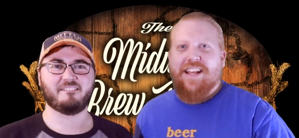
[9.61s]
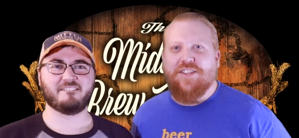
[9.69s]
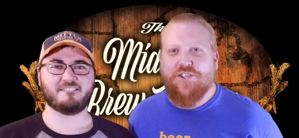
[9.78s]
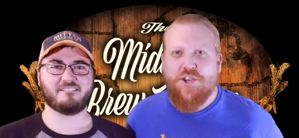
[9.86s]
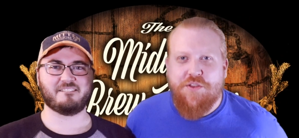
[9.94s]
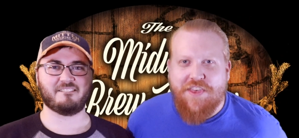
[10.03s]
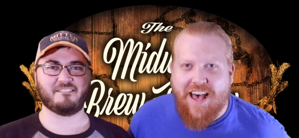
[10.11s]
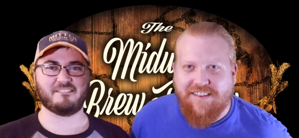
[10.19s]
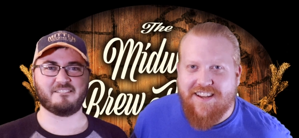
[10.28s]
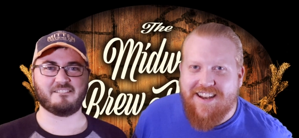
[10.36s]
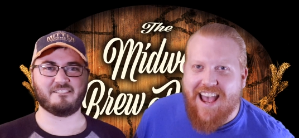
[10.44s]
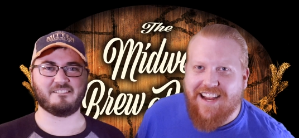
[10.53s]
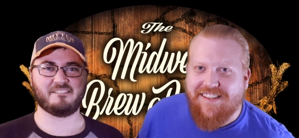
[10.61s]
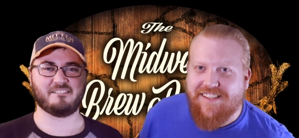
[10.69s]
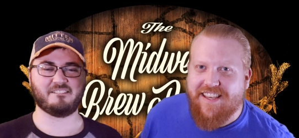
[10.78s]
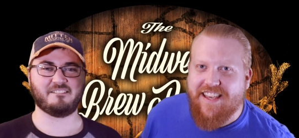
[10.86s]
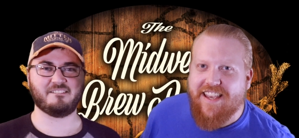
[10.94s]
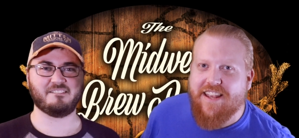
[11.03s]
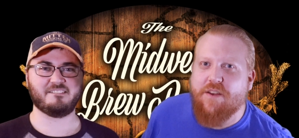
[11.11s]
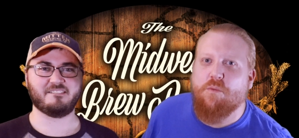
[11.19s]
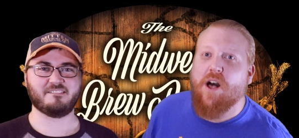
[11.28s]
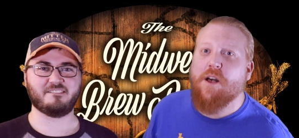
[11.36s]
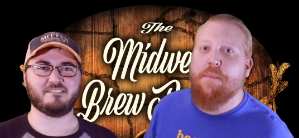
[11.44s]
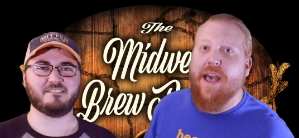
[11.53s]
Speaker 1: it's two thousand nineteen.
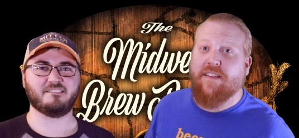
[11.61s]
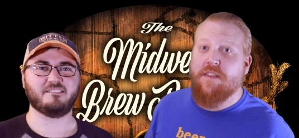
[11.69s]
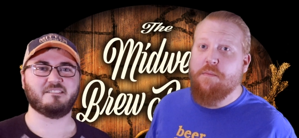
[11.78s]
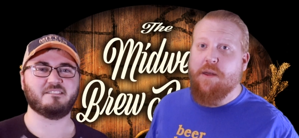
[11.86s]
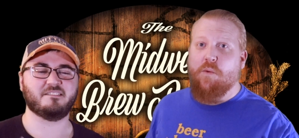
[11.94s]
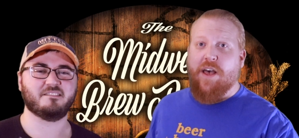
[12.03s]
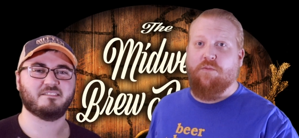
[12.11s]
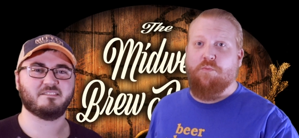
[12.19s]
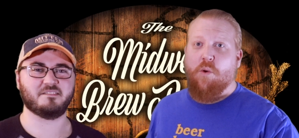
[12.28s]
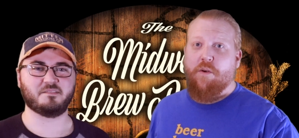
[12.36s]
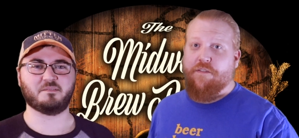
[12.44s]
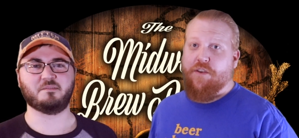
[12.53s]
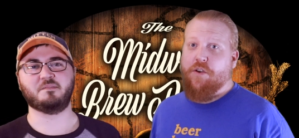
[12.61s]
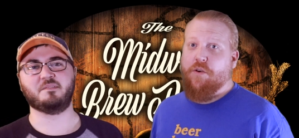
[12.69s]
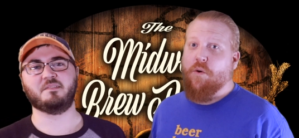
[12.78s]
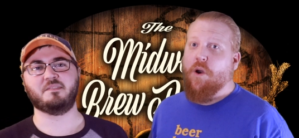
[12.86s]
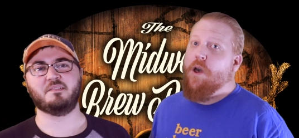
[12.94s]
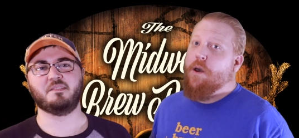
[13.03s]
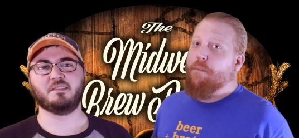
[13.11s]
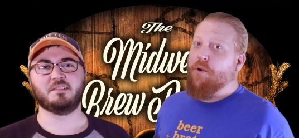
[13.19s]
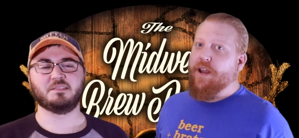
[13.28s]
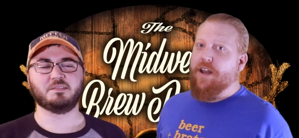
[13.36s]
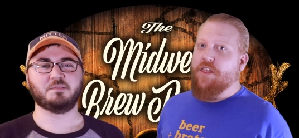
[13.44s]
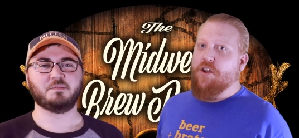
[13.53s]
Welcome back to the Midwest Brew Review.
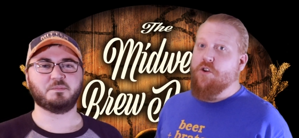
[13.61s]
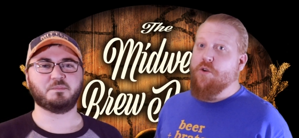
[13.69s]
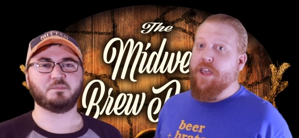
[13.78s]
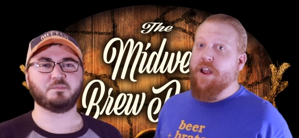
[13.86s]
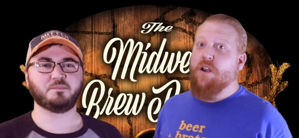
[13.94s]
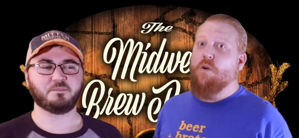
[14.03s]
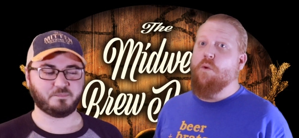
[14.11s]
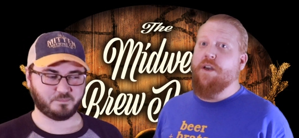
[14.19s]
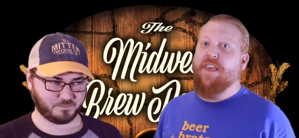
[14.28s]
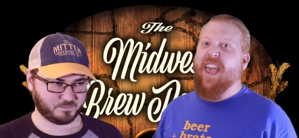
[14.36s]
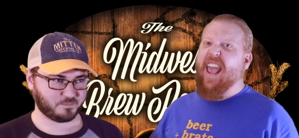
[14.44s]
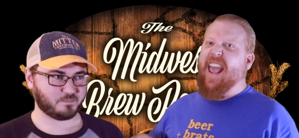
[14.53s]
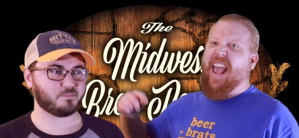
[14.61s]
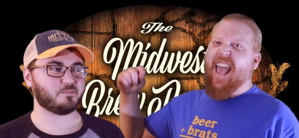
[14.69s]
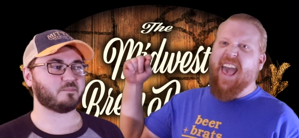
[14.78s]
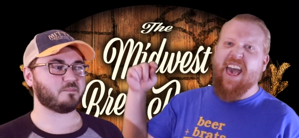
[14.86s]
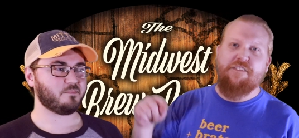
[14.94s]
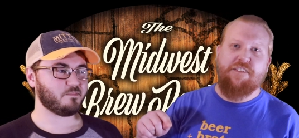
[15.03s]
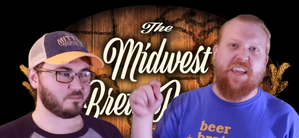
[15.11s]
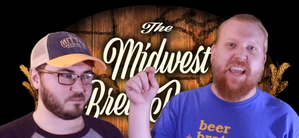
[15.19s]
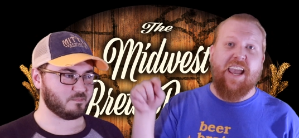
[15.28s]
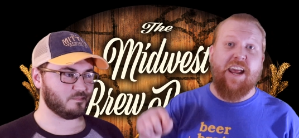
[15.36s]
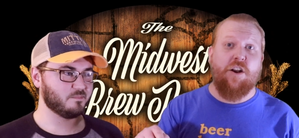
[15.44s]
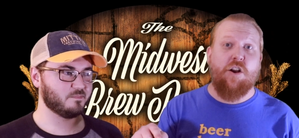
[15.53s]
Bringing in the new year with a heavy
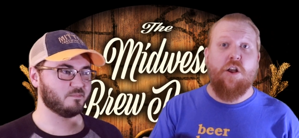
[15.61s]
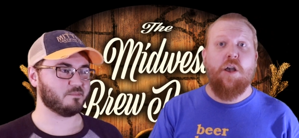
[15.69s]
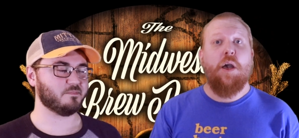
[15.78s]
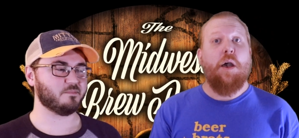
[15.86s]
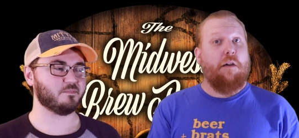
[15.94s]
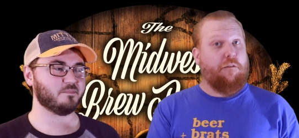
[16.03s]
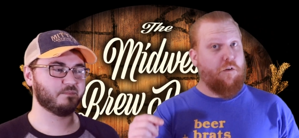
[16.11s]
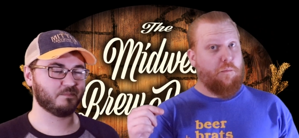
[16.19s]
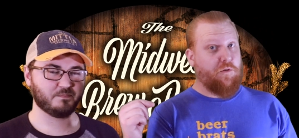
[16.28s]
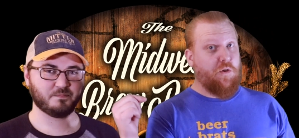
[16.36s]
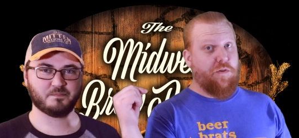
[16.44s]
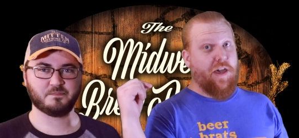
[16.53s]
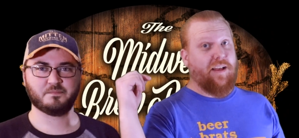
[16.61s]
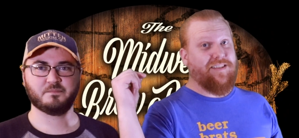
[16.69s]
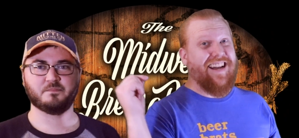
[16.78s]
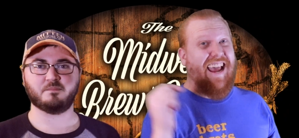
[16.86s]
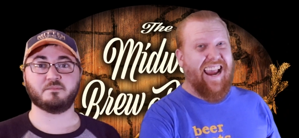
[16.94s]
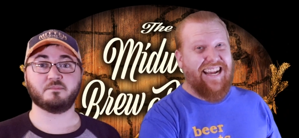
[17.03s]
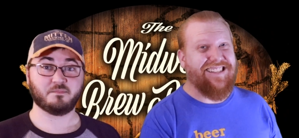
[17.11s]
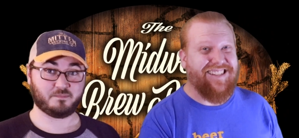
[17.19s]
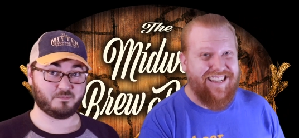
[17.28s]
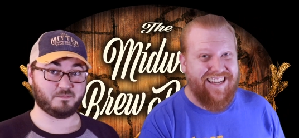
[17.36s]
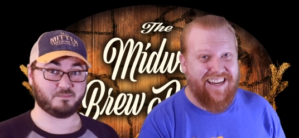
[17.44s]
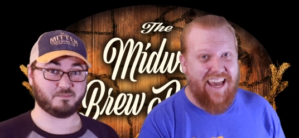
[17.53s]
hitter from two thousand
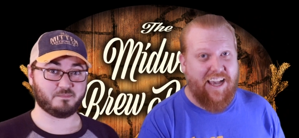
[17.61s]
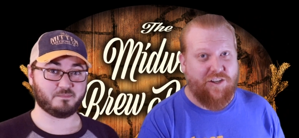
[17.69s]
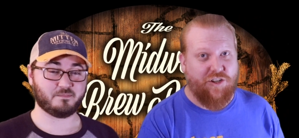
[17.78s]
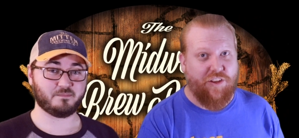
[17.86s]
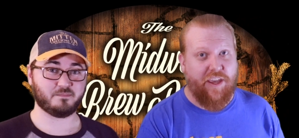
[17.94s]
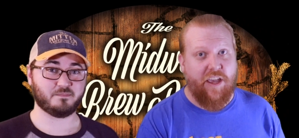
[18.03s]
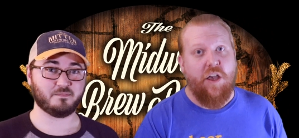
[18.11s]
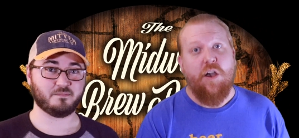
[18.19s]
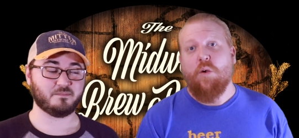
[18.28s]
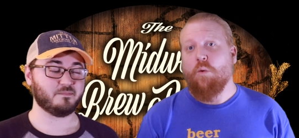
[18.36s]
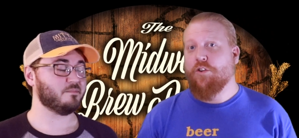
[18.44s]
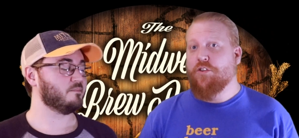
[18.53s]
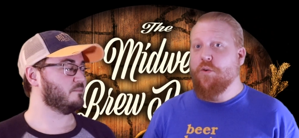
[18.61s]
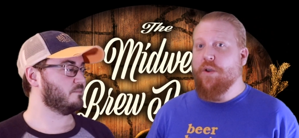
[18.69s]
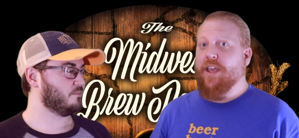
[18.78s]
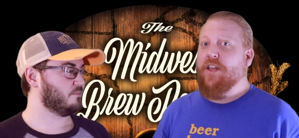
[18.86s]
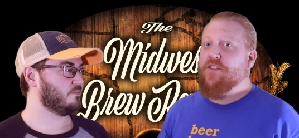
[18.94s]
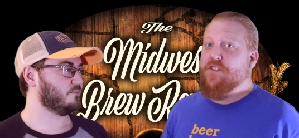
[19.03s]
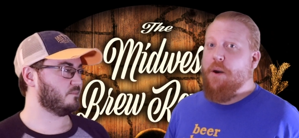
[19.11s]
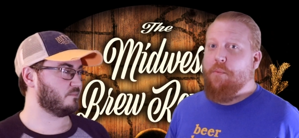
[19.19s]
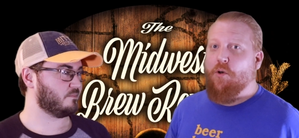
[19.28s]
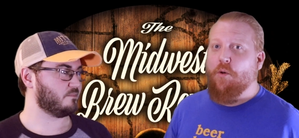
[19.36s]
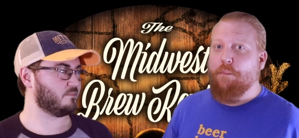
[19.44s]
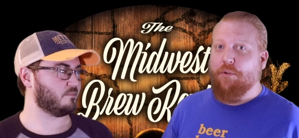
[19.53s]
eighteen, actually. We're doing
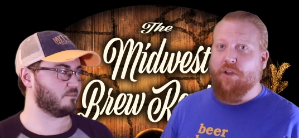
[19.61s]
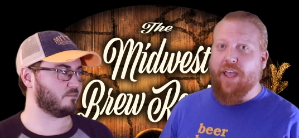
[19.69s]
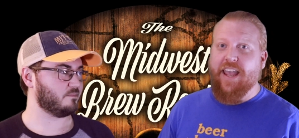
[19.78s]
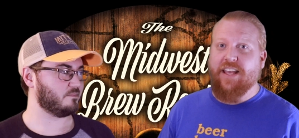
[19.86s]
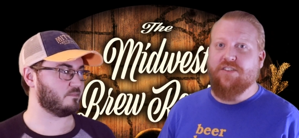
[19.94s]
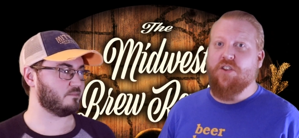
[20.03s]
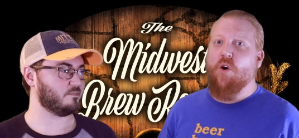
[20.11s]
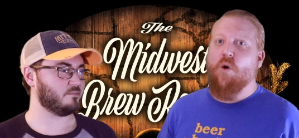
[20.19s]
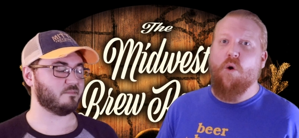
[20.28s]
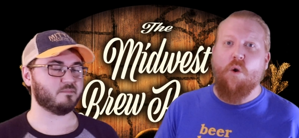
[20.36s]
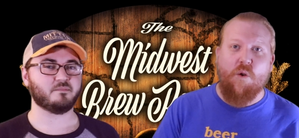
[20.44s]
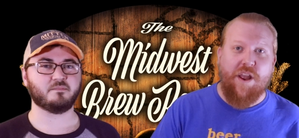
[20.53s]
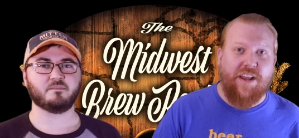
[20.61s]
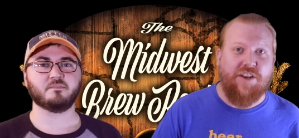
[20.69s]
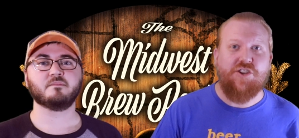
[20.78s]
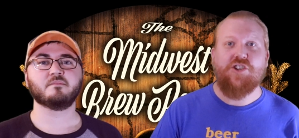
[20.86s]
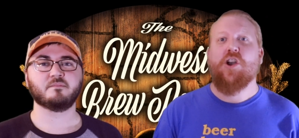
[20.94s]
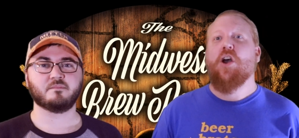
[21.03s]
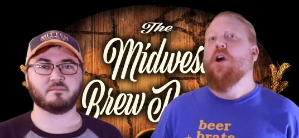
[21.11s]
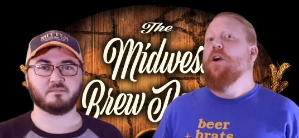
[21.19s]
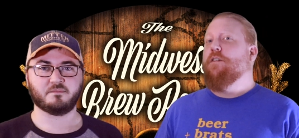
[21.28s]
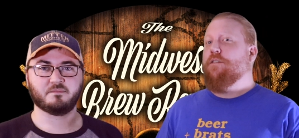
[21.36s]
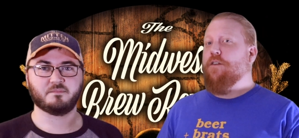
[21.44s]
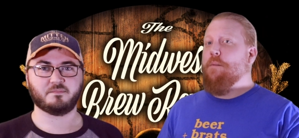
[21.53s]
Double Blazed Orange
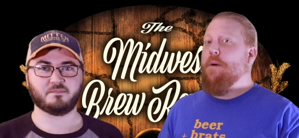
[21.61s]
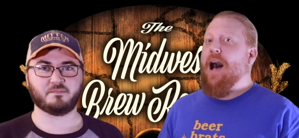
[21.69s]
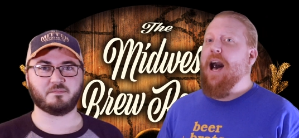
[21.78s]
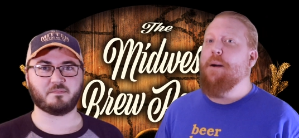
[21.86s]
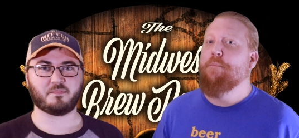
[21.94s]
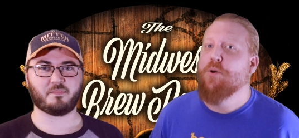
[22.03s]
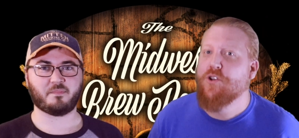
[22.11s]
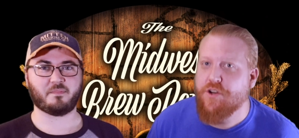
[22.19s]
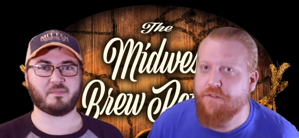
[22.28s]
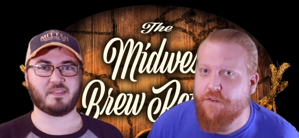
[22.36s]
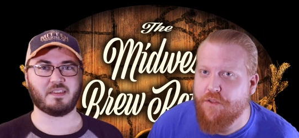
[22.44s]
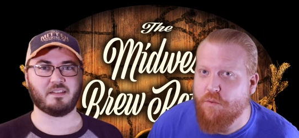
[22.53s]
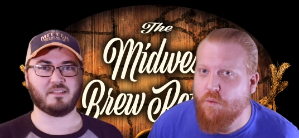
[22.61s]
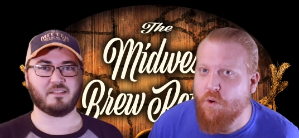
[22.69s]
from Hop Butcher for the